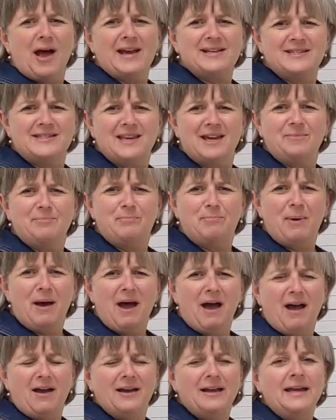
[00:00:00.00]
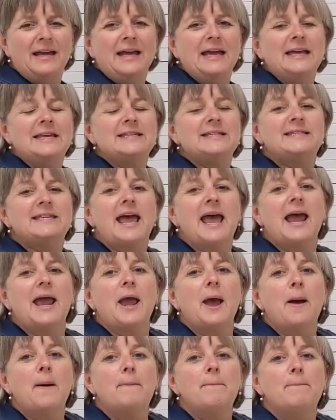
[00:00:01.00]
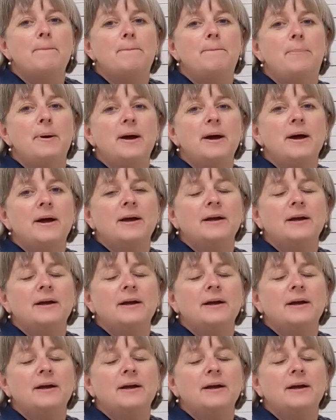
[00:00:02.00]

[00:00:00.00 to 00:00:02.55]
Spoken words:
I said buh. Say b.